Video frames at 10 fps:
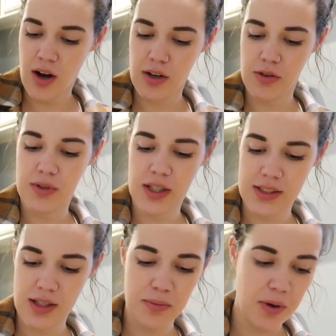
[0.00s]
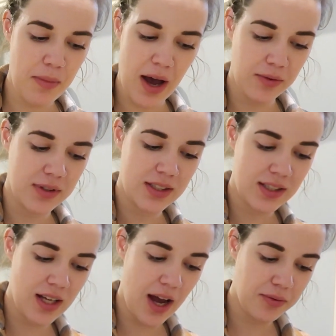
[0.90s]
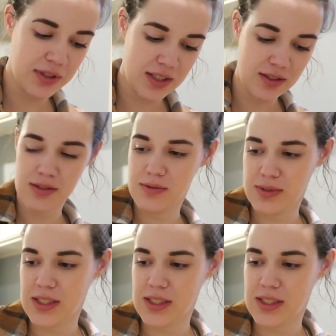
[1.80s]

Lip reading: on who does it. But I would still